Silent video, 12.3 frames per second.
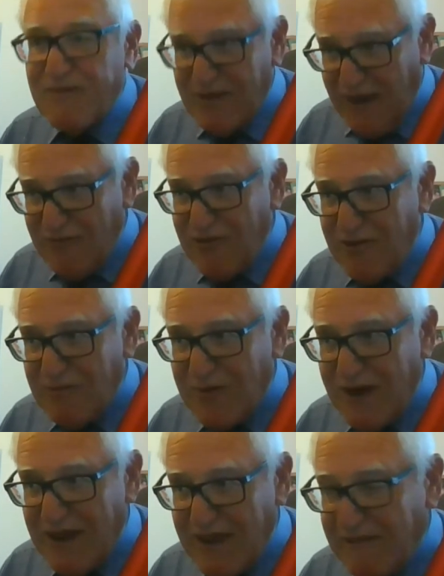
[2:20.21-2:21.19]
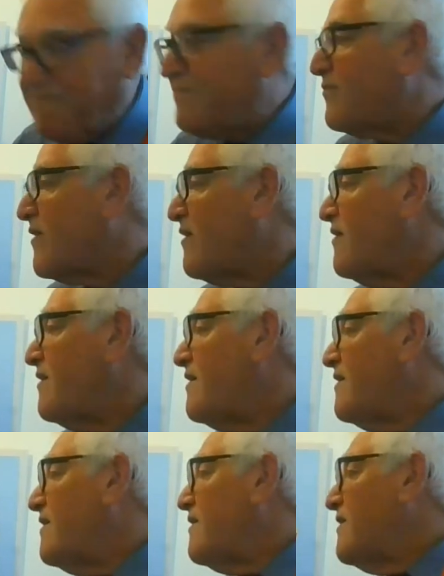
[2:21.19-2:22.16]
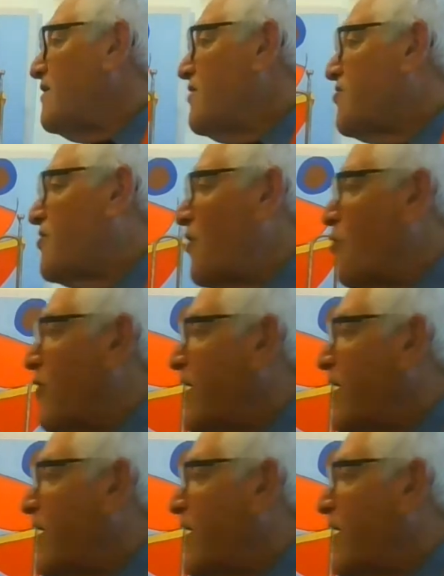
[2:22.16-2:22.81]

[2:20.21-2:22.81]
Carry on playing. So we're